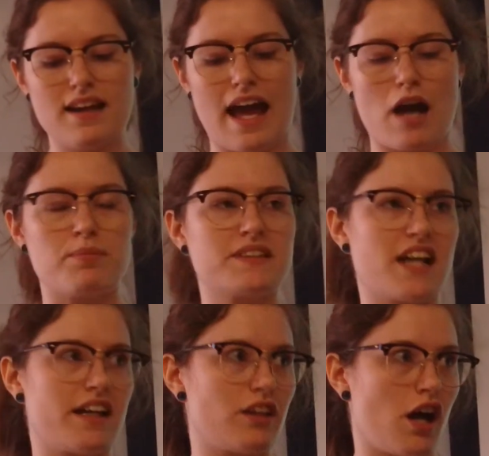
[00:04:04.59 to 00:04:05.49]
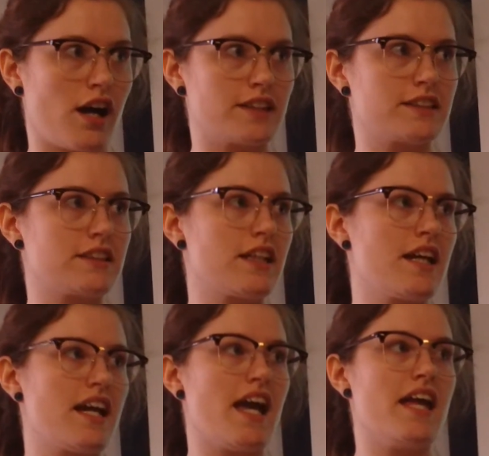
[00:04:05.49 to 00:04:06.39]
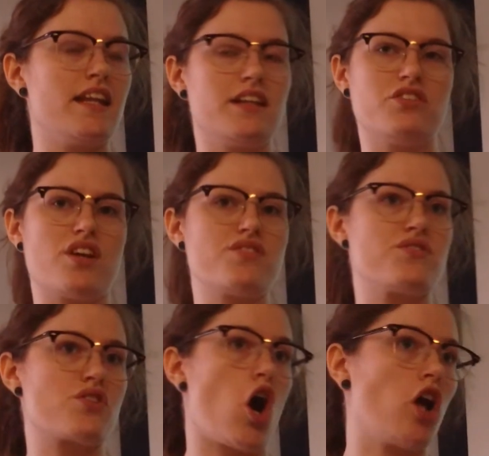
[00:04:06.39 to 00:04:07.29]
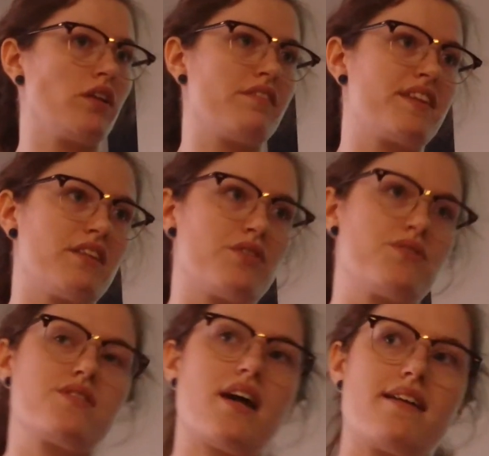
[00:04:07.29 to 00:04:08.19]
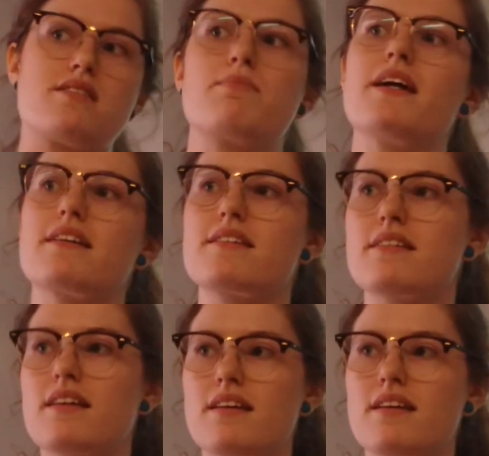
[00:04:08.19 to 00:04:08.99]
appetite loss, and it addresses all of those aspects.